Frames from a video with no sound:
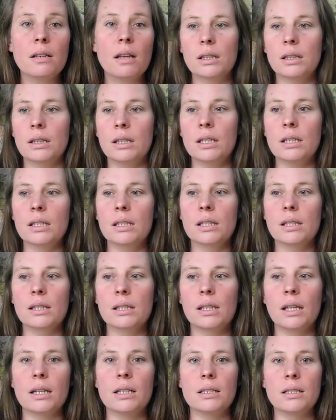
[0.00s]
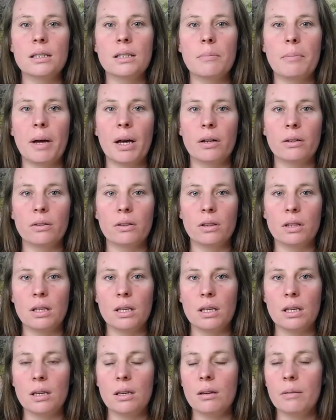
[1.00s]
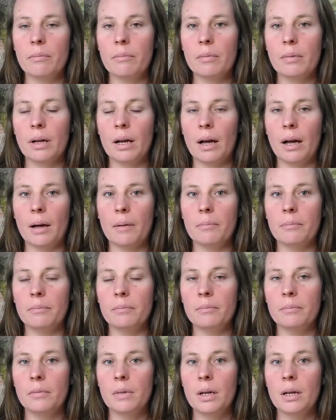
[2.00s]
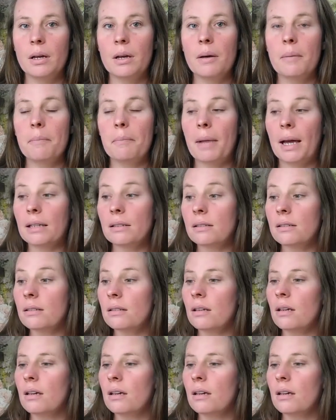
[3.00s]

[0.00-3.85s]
I think that is it about the pattern.